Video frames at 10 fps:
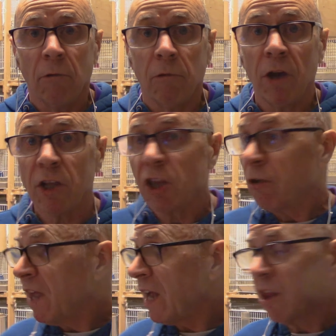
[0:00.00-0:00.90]
Right,
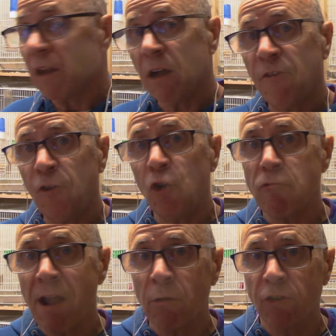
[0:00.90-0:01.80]
so that's a
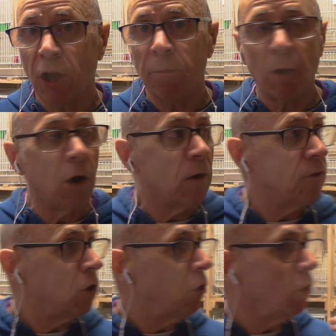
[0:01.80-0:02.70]
full roundup of
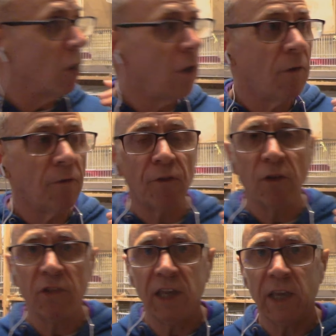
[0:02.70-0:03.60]
all of
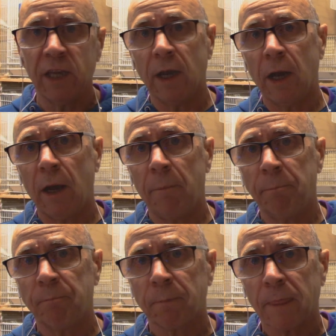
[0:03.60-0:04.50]
the
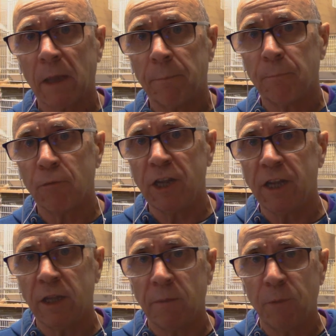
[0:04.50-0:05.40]

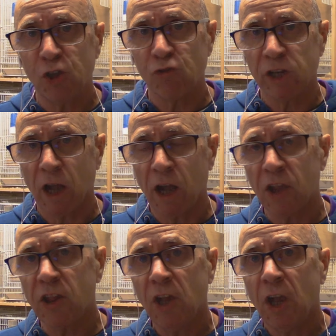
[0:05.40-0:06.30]
breeding
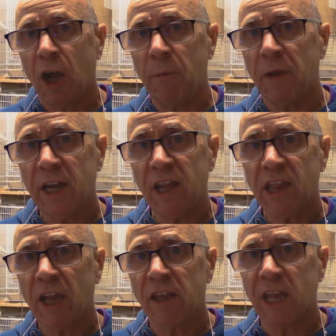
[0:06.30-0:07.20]
Budgerigars. Any
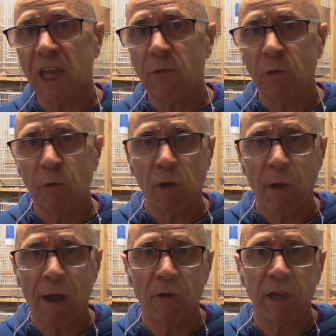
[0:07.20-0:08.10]
second now we will
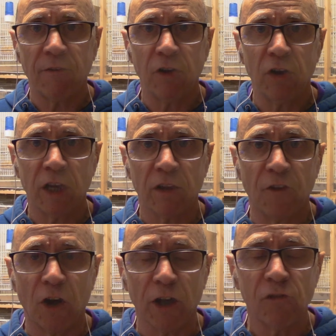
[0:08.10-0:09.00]
go out and have a look at the
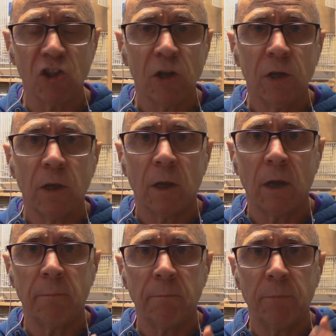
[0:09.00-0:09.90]
5.
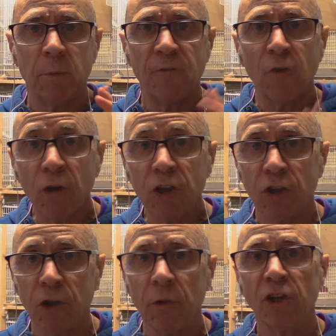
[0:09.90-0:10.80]
But before I
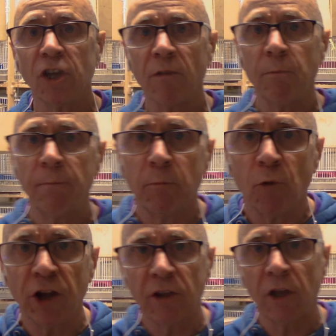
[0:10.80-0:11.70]
do, I just
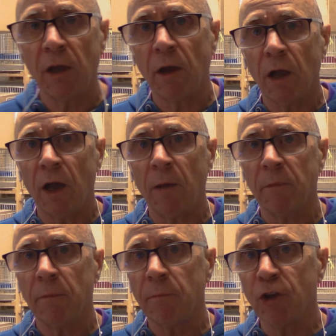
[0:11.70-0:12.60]
wanted to
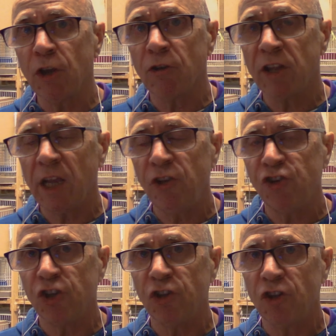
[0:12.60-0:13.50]
bring your
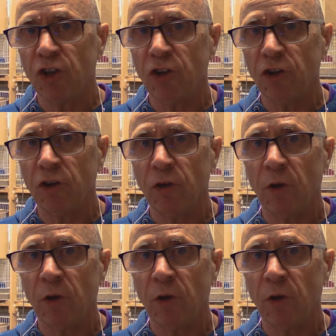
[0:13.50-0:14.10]
attention to